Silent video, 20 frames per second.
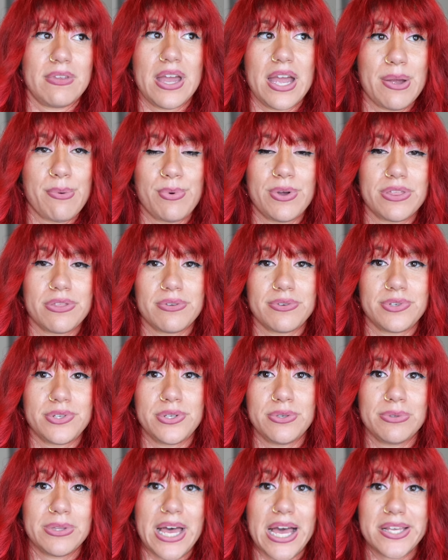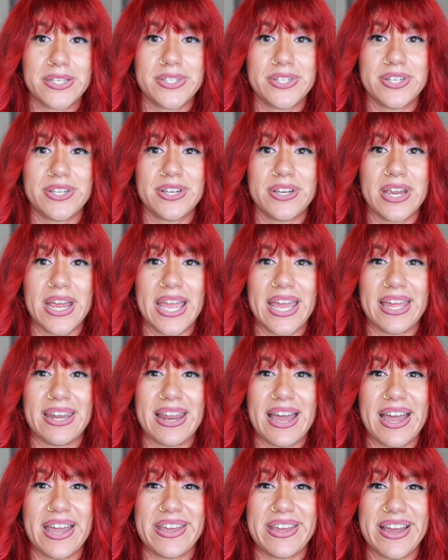I went through two last year,
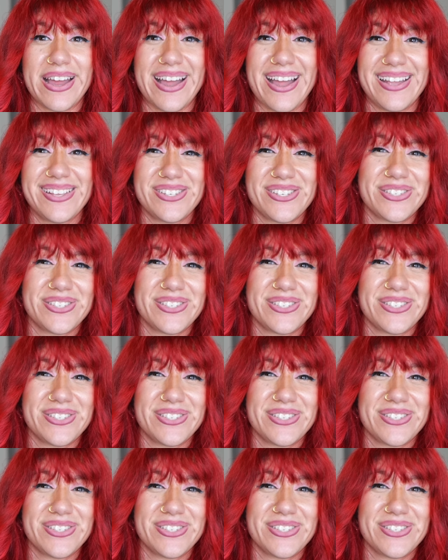and I